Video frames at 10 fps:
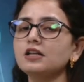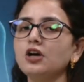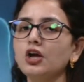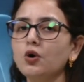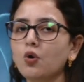The
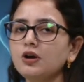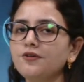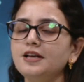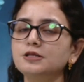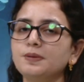whole
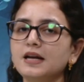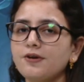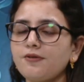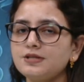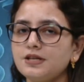
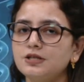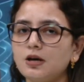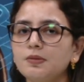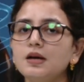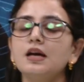respiratory
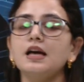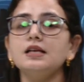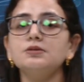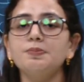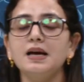system
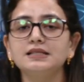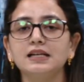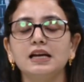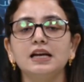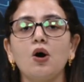is
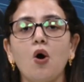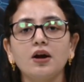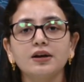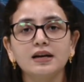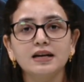basically
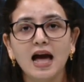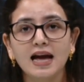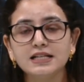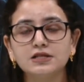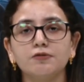
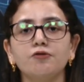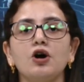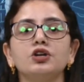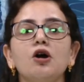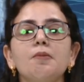organized for
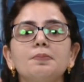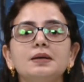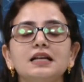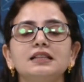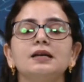your
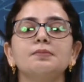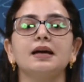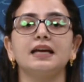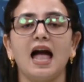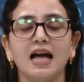breathing
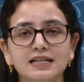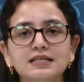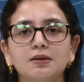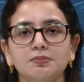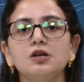
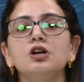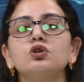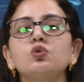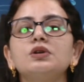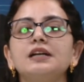mechanism
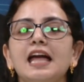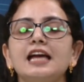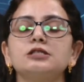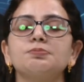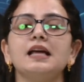to
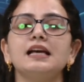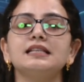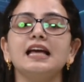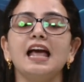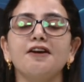take place
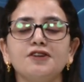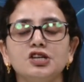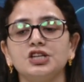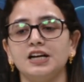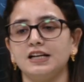
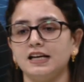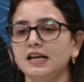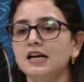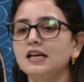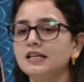efficiently.
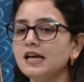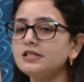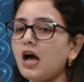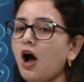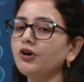Yes,
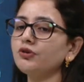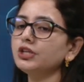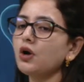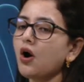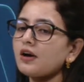how do
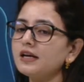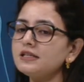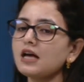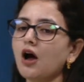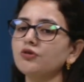the
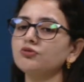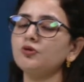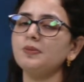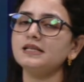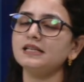organs, how do they
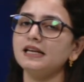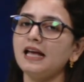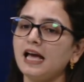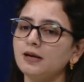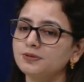basically
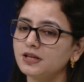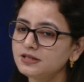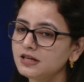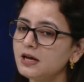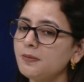helps
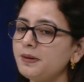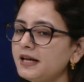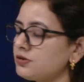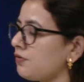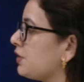us
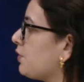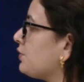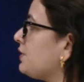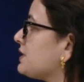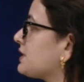breathe? So we're going
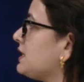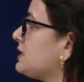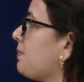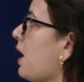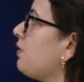to discuss
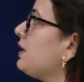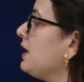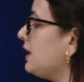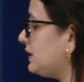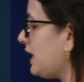about
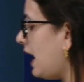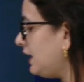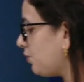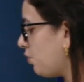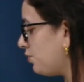
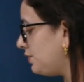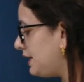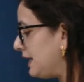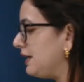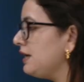that
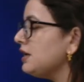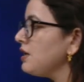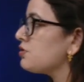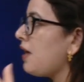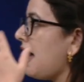only.
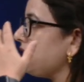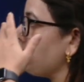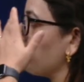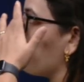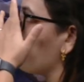So as
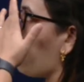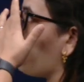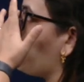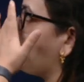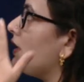we move
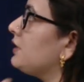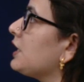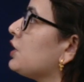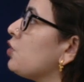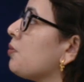forward, the
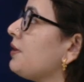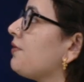human